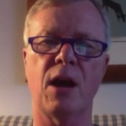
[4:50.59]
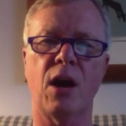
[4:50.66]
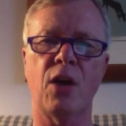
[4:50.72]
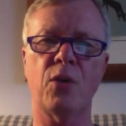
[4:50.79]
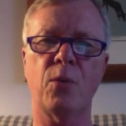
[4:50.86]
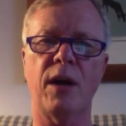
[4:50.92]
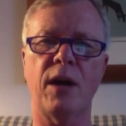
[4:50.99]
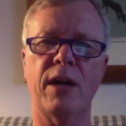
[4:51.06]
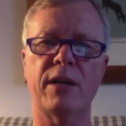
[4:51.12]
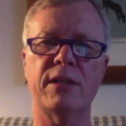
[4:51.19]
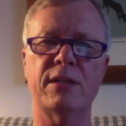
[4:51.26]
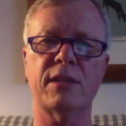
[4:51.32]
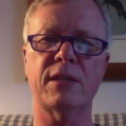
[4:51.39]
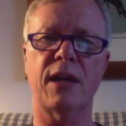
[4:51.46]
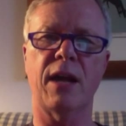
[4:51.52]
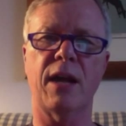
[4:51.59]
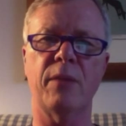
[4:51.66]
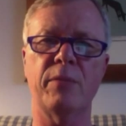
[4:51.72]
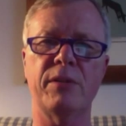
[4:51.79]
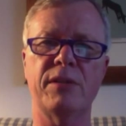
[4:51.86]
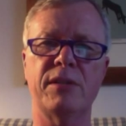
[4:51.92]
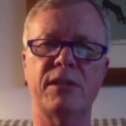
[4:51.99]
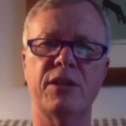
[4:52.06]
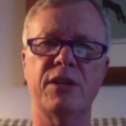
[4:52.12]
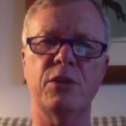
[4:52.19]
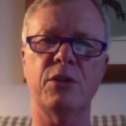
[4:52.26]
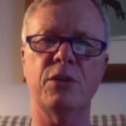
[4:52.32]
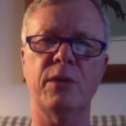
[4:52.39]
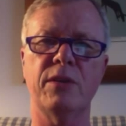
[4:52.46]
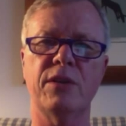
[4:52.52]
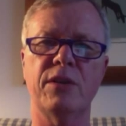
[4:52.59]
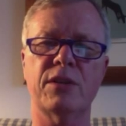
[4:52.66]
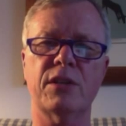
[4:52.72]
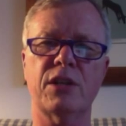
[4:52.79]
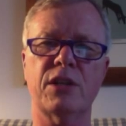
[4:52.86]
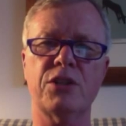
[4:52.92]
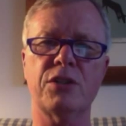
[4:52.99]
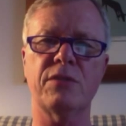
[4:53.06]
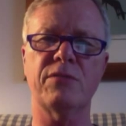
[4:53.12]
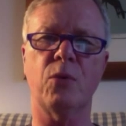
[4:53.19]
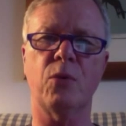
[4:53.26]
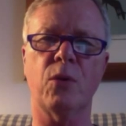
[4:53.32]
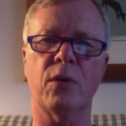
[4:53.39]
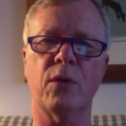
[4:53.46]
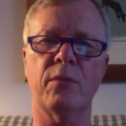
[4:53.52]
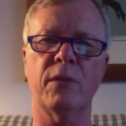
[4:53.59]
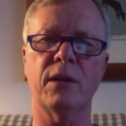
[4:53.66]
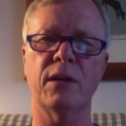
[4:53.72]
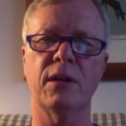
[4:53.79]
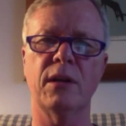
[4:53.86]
Otherwise, I'll be seeing you in the discussion forum.